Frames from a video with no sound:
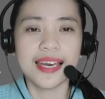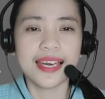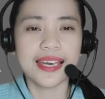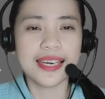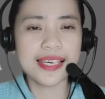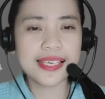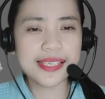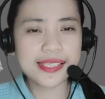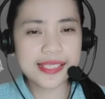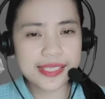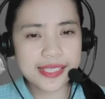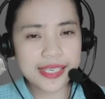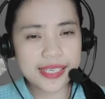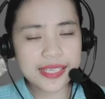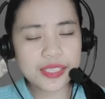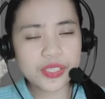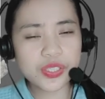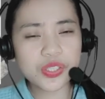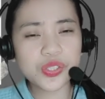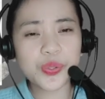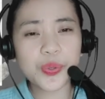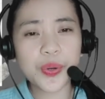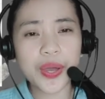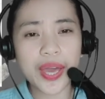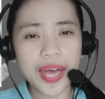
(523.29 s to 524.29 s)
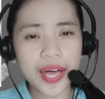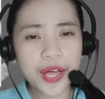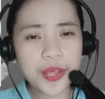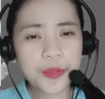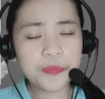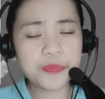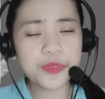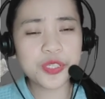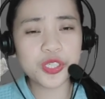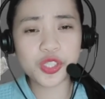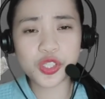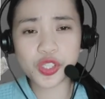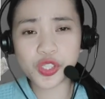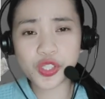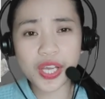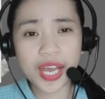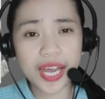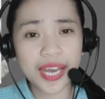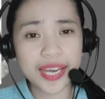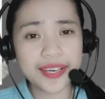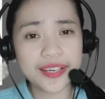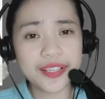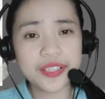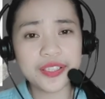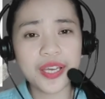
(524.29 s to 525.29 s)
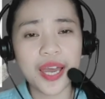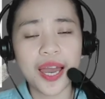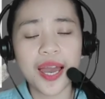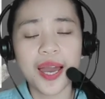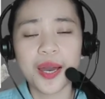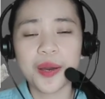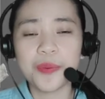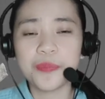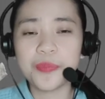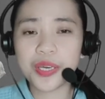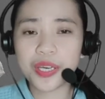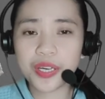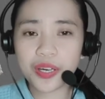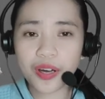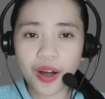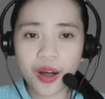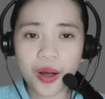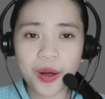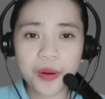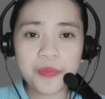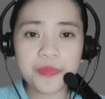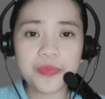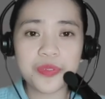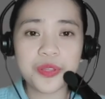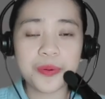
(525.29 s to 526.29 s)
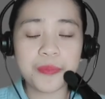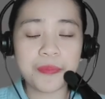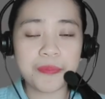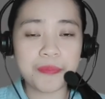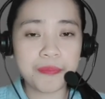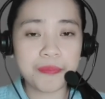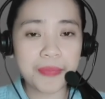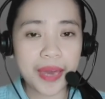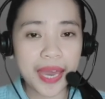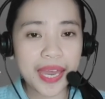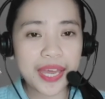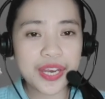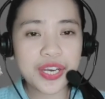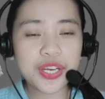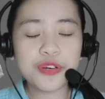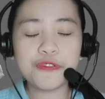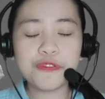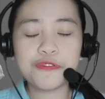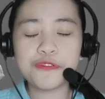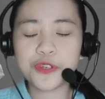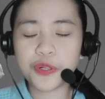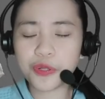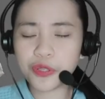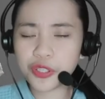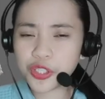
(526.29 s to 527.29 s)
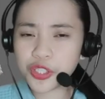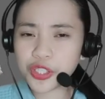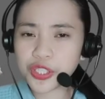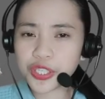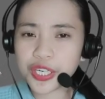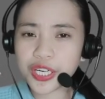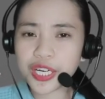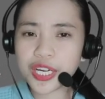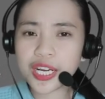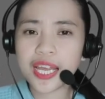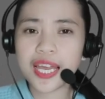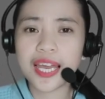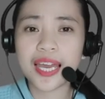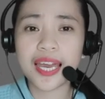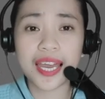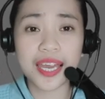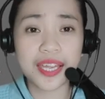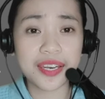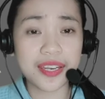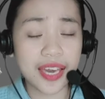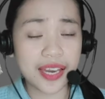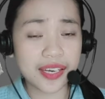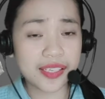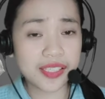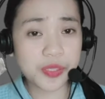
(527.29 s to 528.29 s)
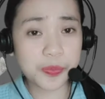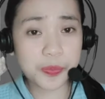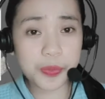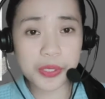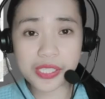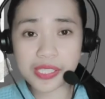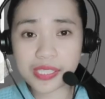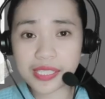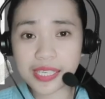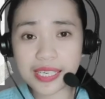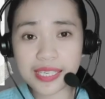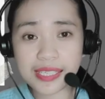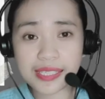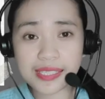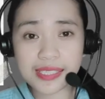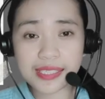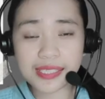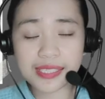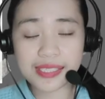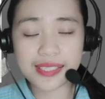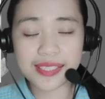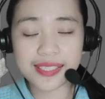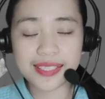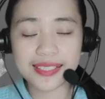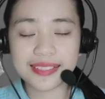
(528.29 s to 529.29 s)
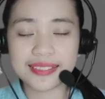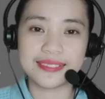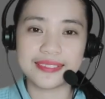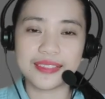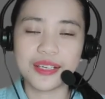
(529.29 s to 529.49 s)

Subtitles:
is it to help the child become the man of culture and expertise?